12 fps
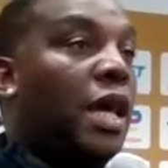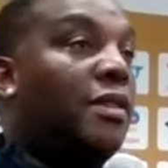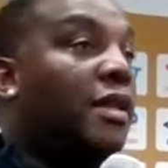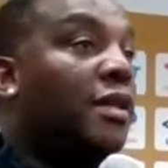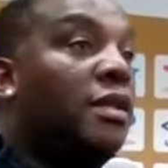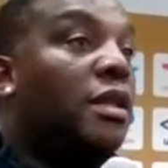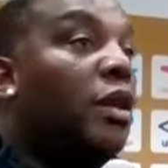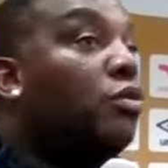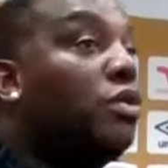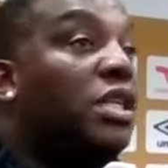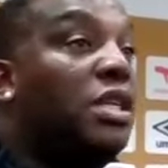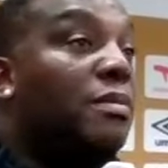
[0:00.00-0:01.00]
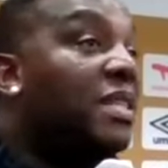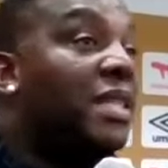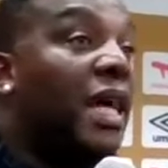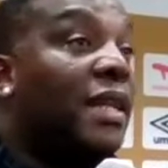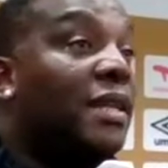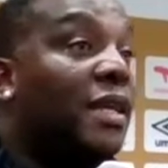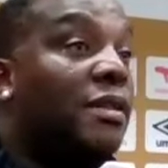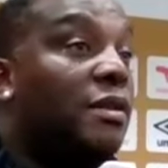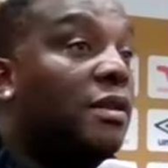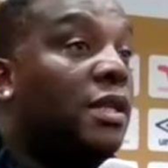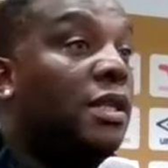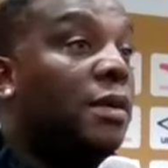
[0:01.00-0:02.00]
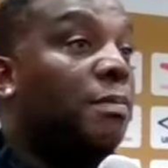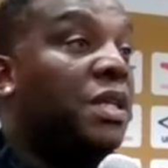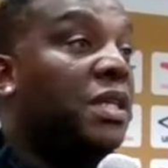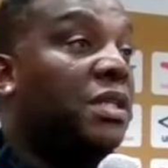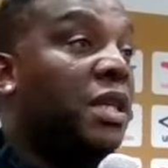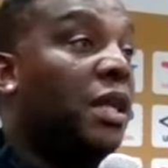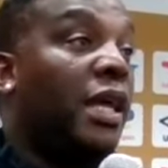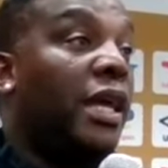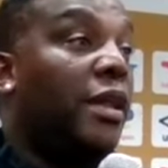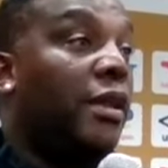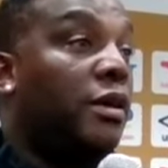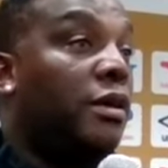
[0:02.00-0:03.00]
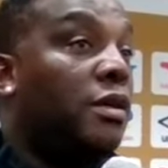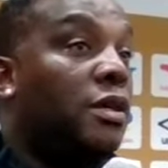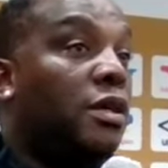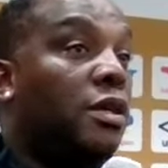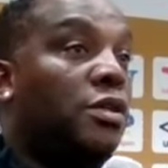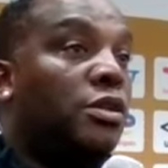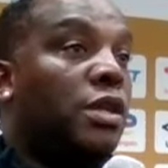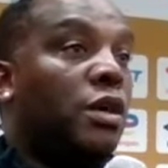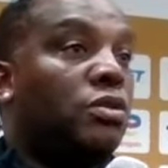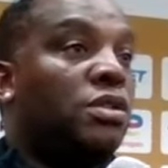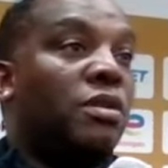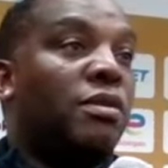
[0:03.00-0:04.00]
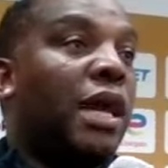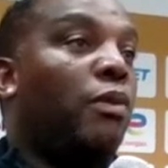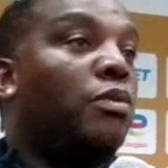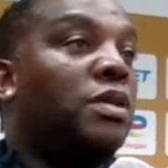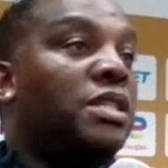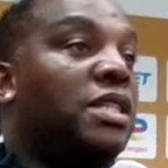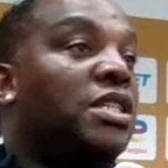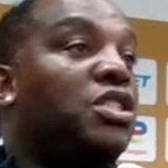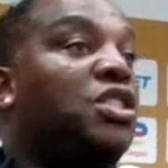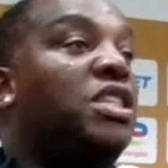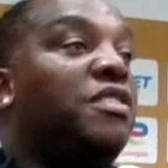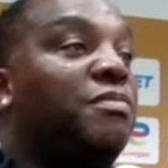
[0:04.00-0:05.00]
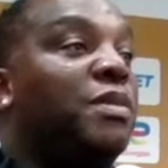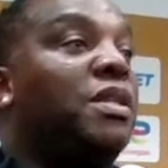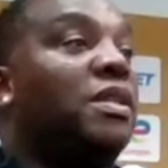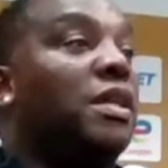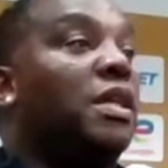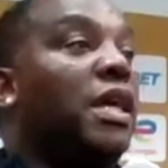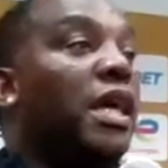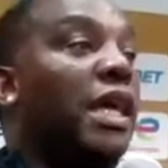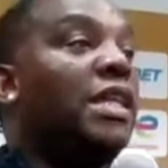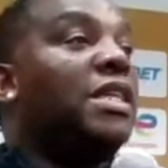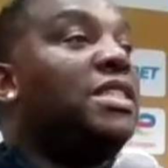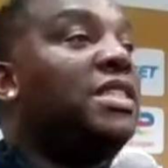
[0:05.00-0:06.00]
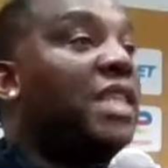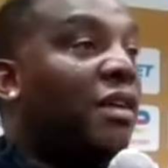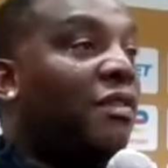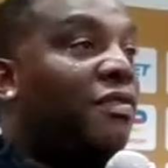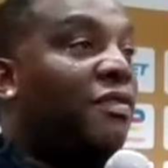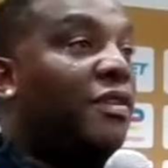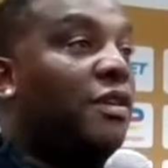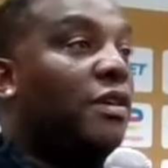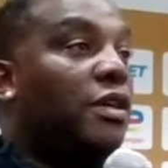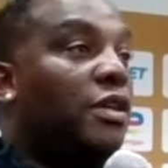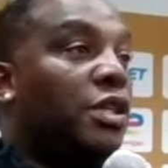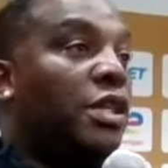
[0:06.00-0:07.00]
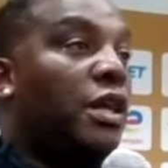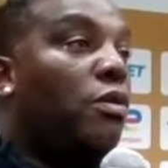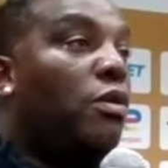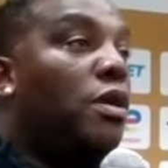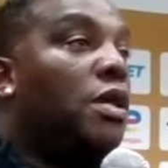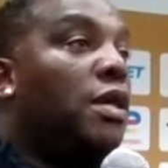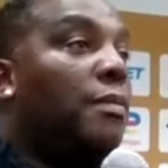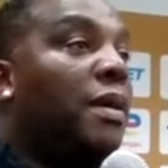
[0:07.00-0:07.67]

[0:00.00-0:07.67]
I think no team has done that in the PSL era, you know. So that was an achievement in itself, you know.